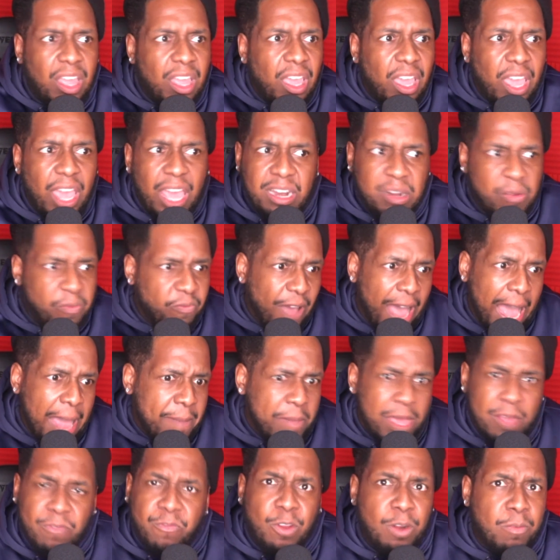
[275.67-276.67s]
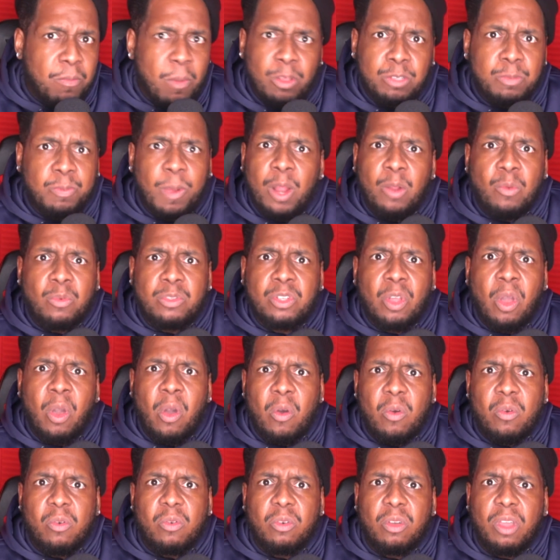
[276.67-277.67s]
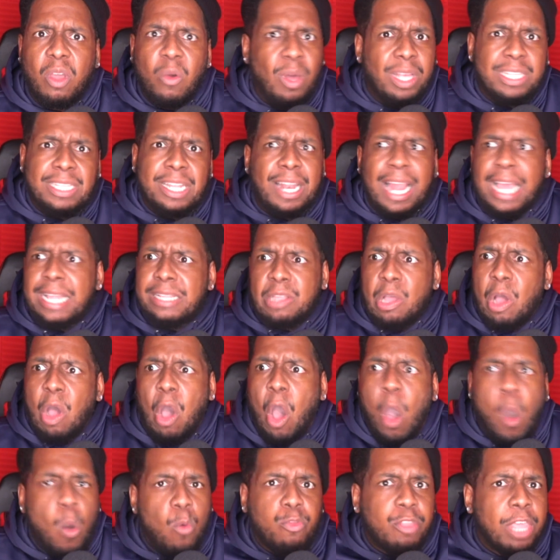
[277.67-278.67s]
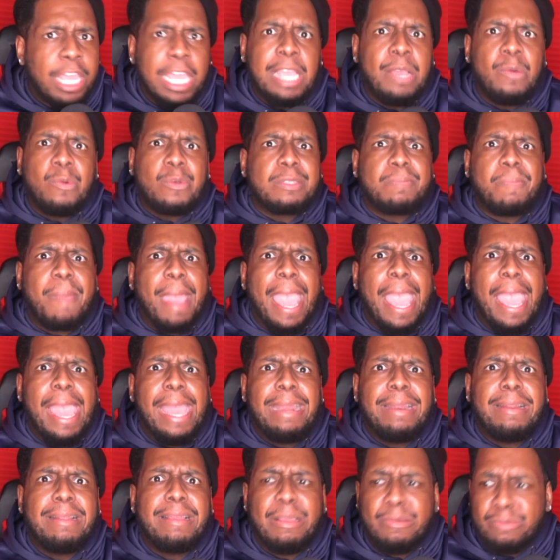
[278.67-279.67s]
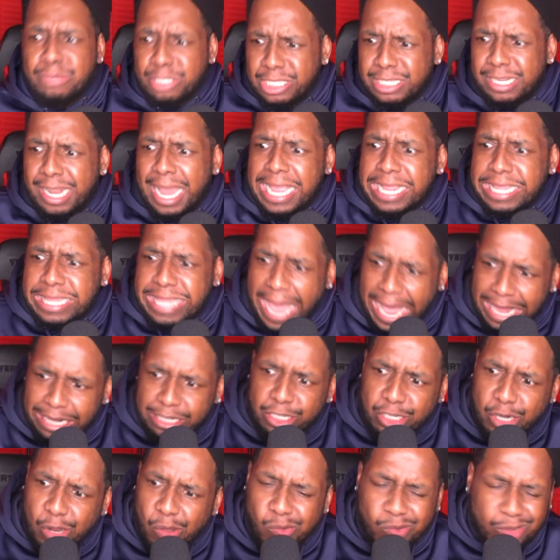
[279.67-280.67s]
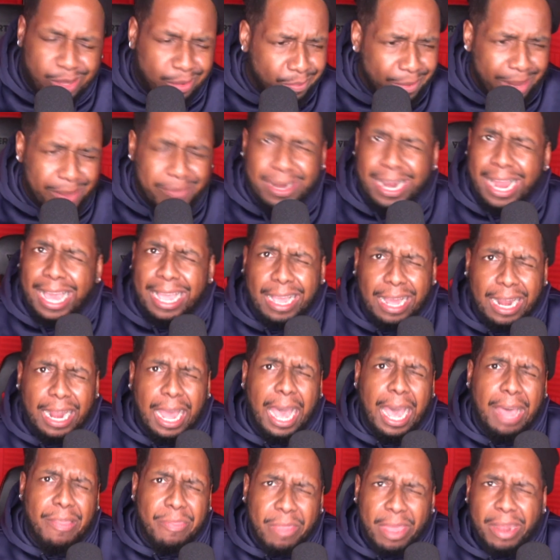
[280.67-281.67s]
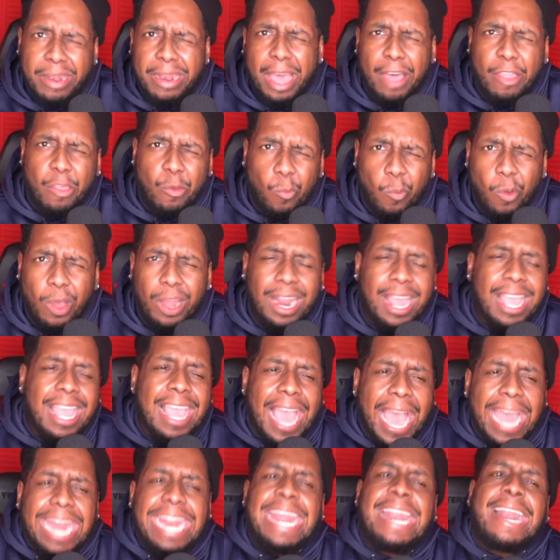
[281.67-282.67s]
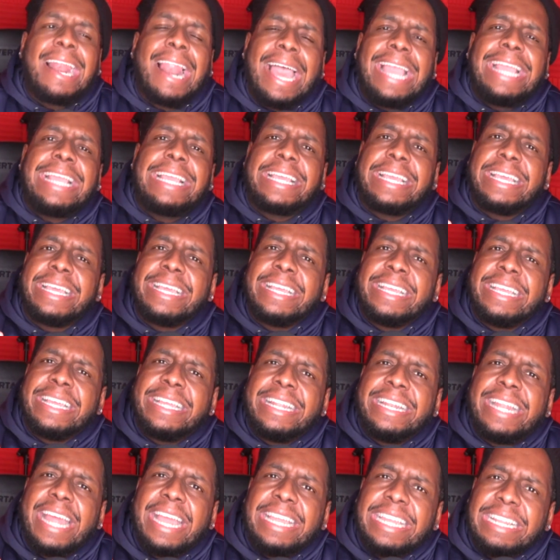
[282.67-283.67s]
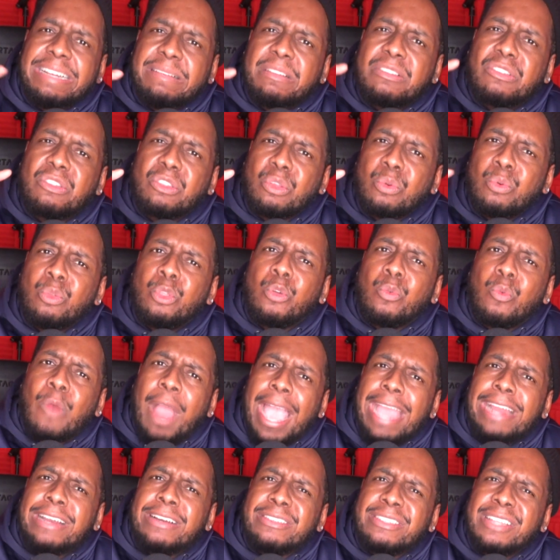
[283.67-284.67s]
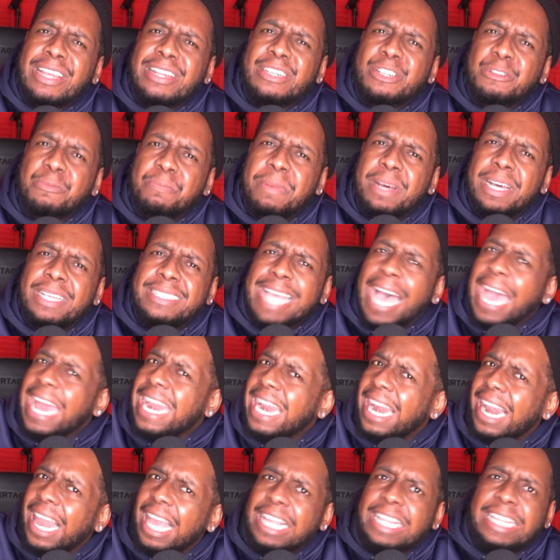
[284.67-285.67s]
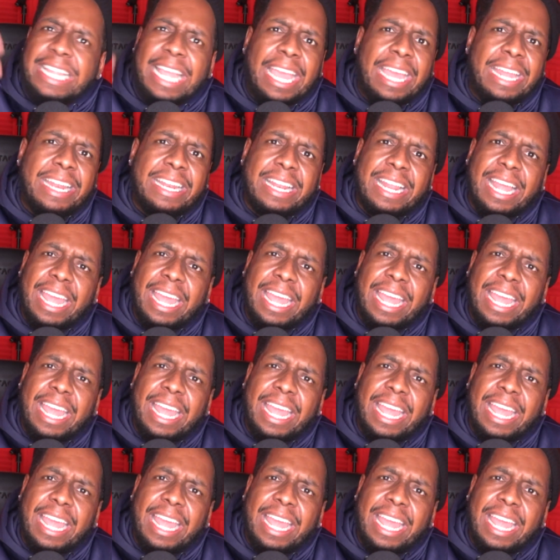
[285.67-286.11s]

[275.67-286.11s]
And the 5 minutes, for the most part, was cool. It wasn't like the whole thing was bad. It was just like that joke and maybe like another one. I didn't like that he threw the writers under the bus. I didn't like that.